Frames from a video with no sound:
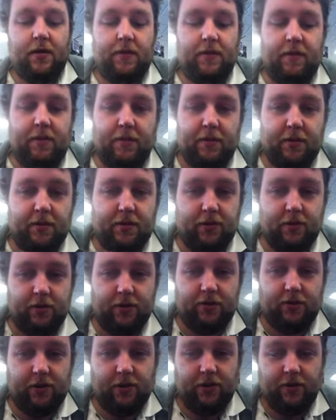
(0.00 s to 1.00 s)
From the
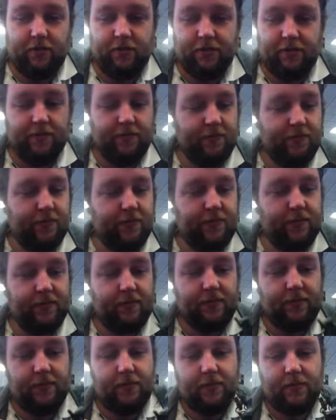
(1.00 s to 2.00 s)
torso,
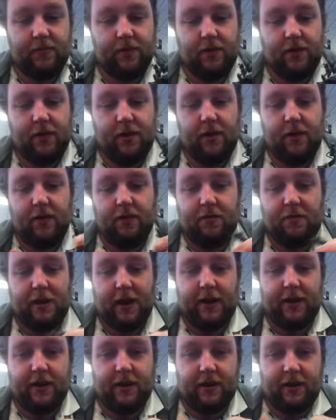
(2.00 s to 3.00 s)
there's a
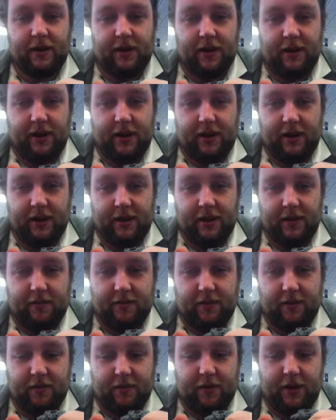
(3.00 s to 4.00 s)
magnet in
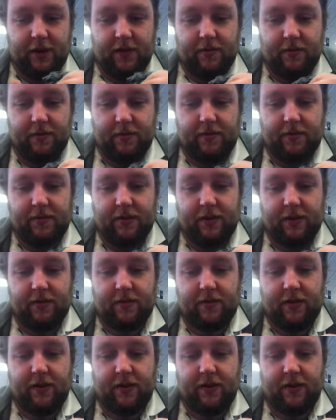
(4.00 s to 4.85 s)
this little bit which sits,